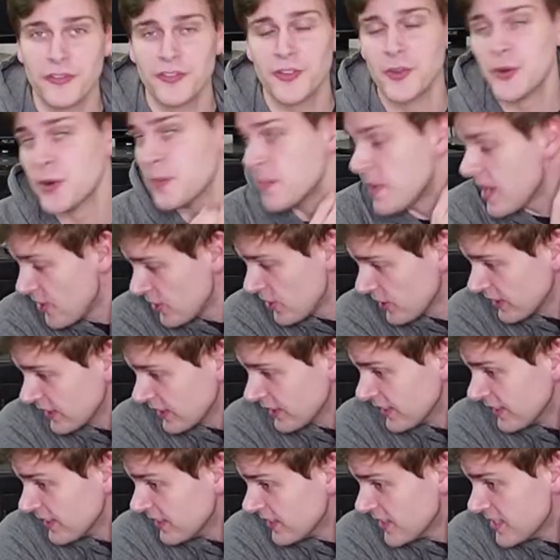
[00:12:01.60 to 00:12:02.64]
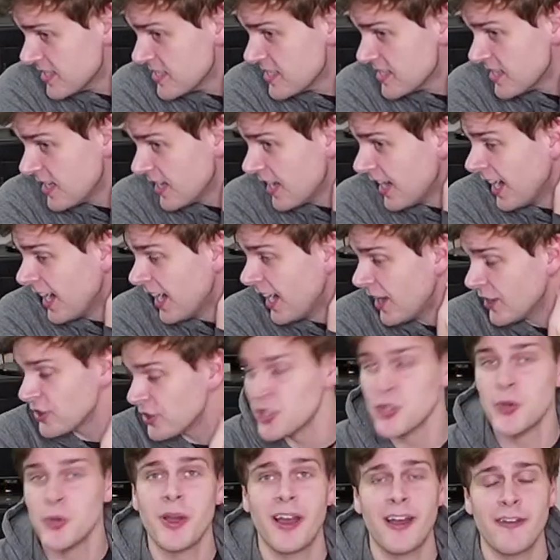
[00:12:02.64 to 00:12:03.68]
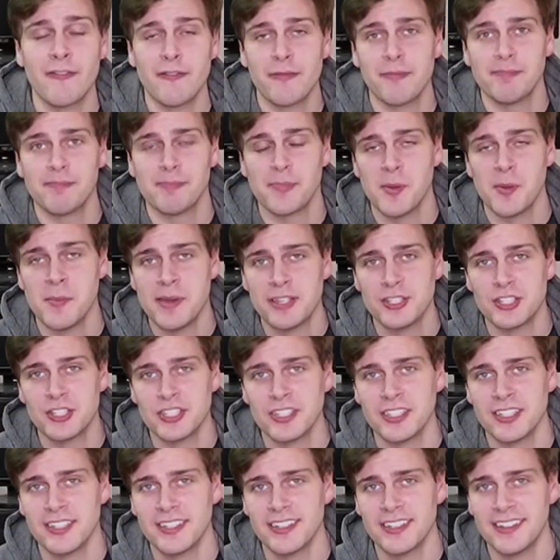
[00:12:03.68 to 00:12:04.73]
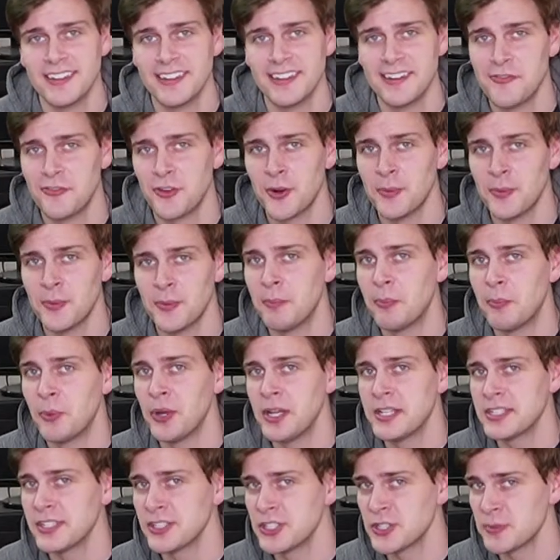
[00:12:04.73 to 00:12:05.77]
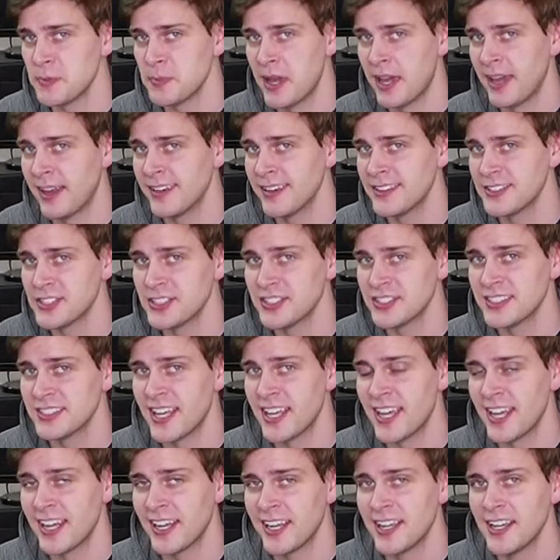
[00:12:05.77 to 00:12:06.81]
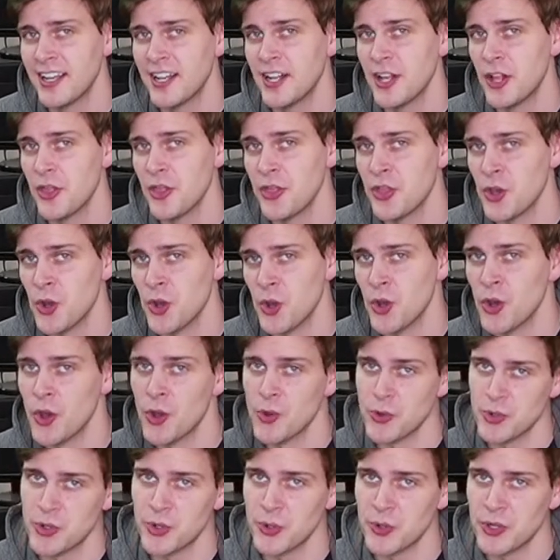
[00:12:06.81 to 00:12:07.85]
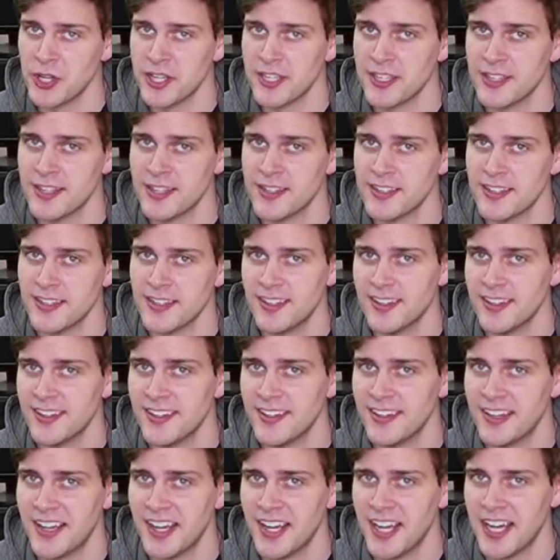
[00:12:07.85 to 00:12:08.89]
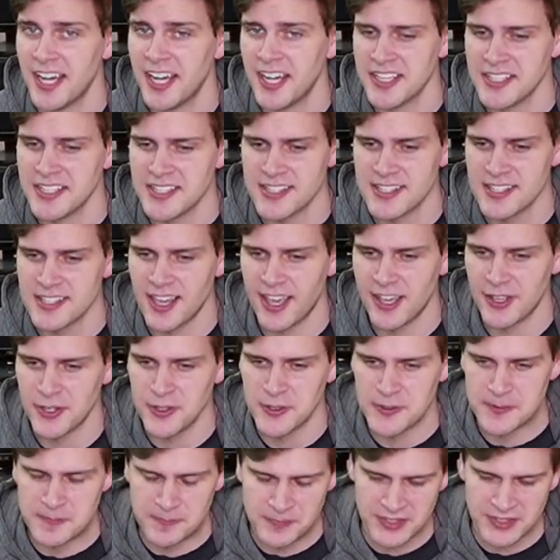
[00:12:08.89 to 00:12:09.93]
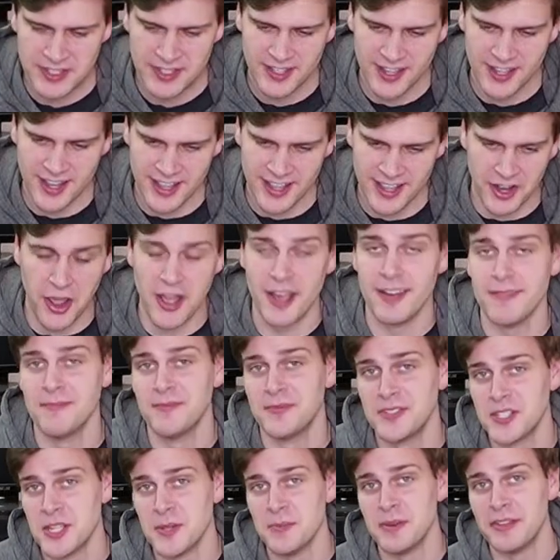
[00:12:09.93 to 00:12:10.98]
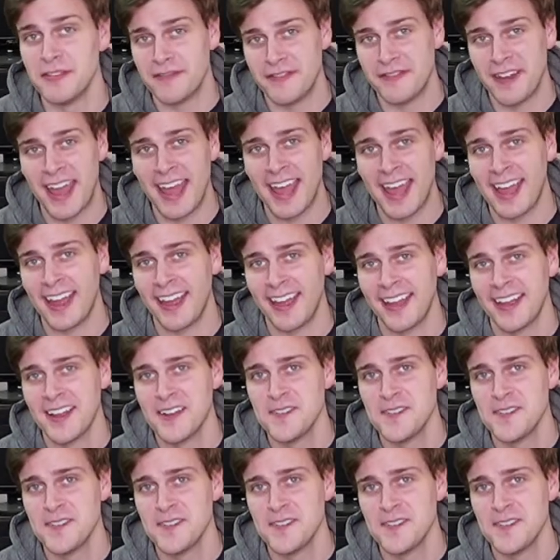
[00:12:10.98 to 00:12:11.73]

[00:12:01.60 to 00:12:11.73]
you're American, you have permission from a British man to say the Locrian scale. And to be fair,